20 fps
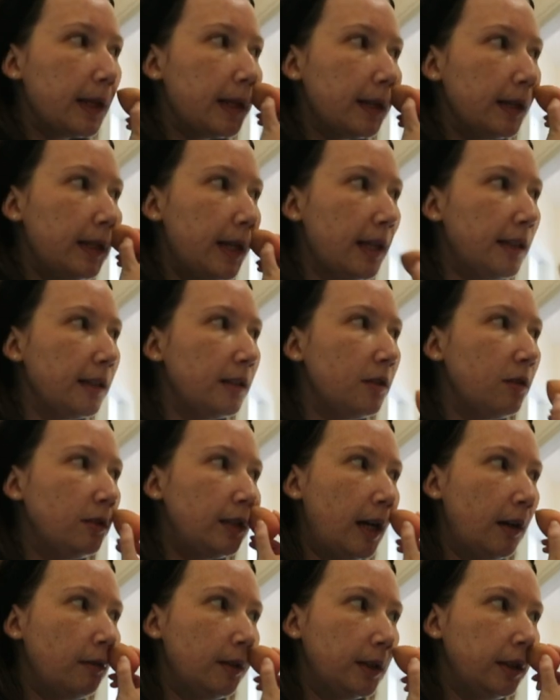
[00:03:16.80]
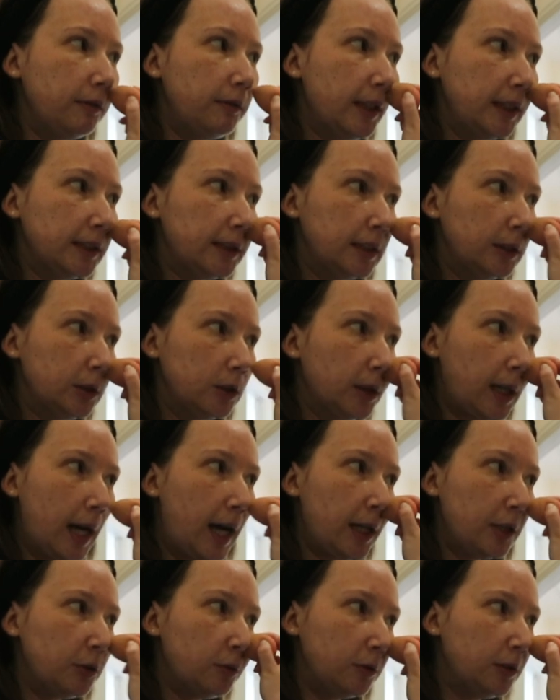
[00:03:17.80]
yeah, they sold out really fast for
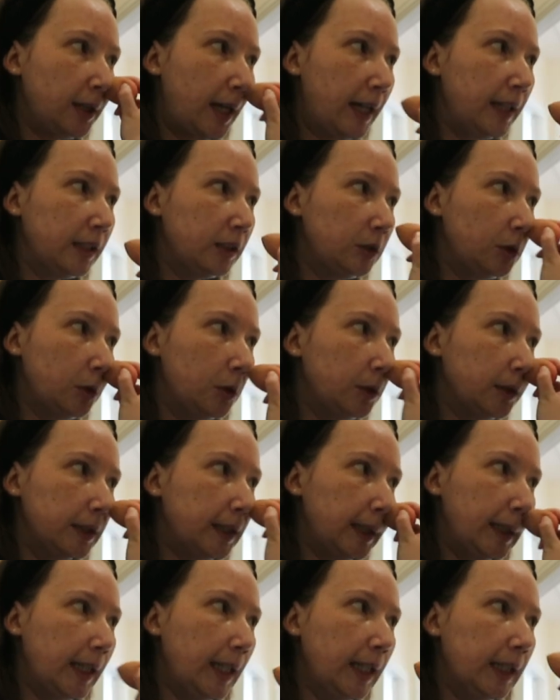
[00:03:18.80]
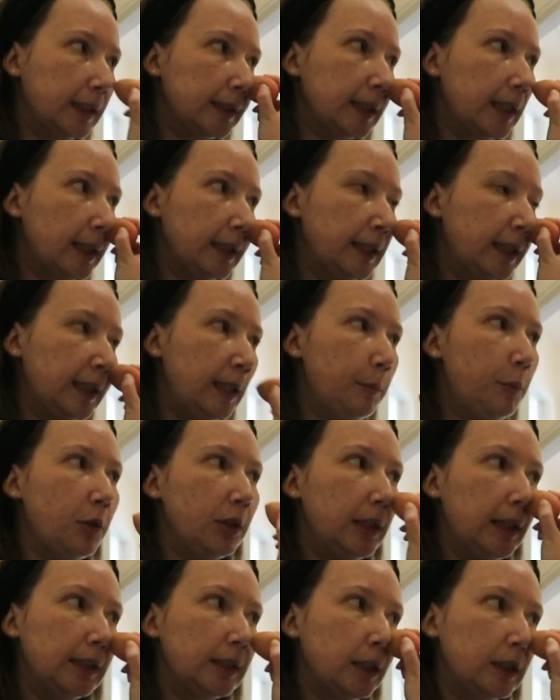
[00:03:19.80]
actual like tour tickets, and then they
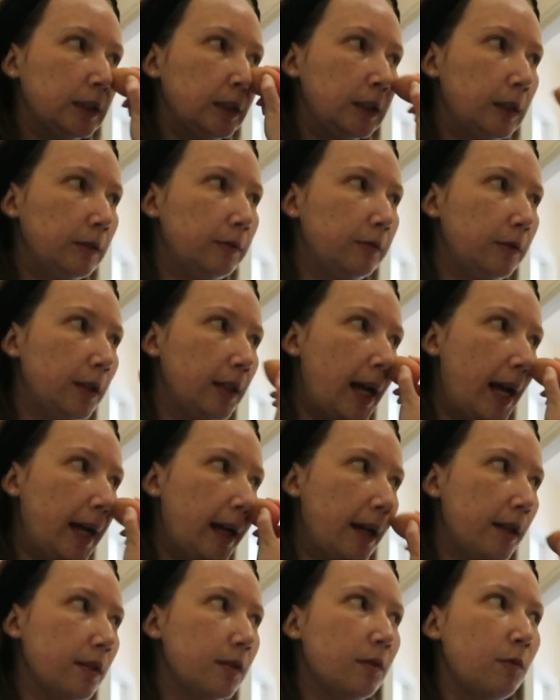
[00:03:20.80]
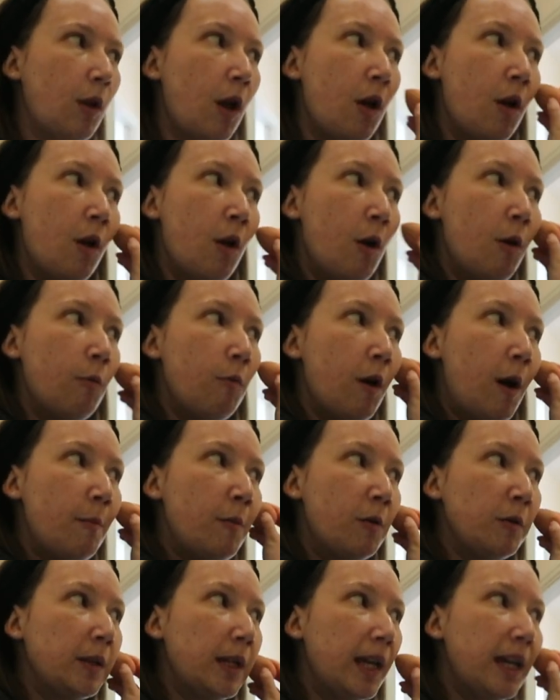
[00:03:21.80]
put these on for like a
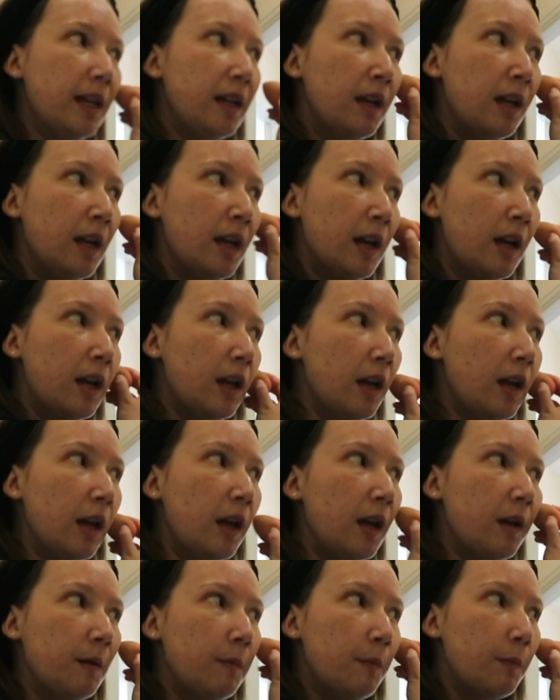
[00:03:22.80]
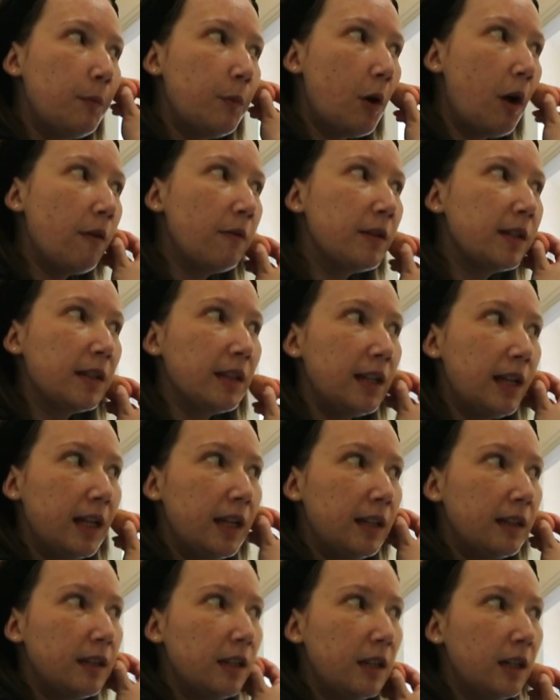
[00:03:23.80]
warm-up gig. But
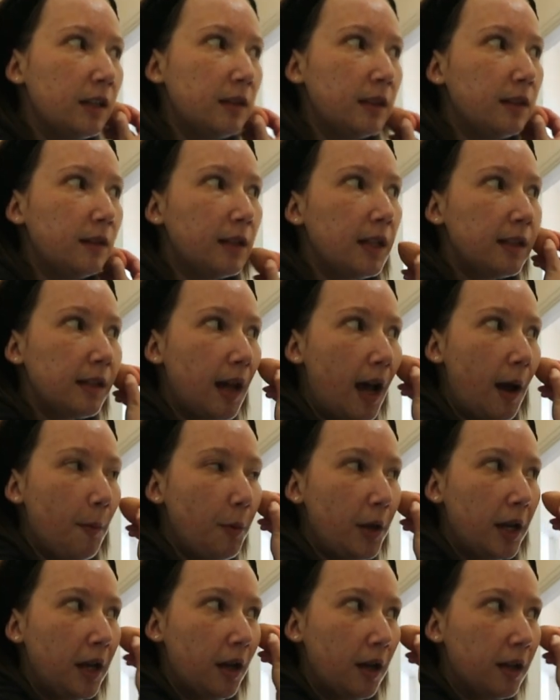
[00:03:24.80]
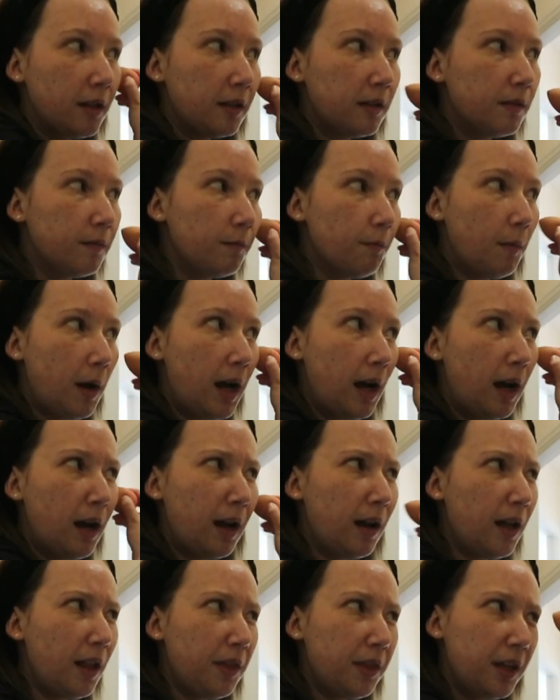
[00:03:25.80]
obviously the guitar player, Matt,
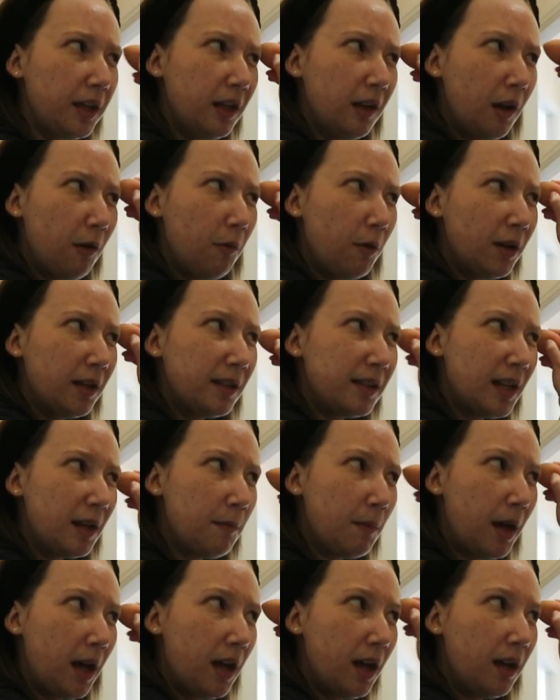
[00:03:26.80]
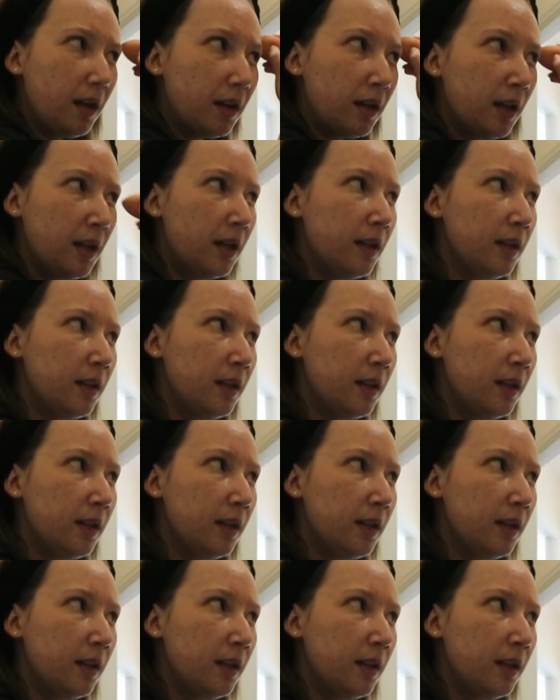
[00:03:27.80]
I think I want to say Mark,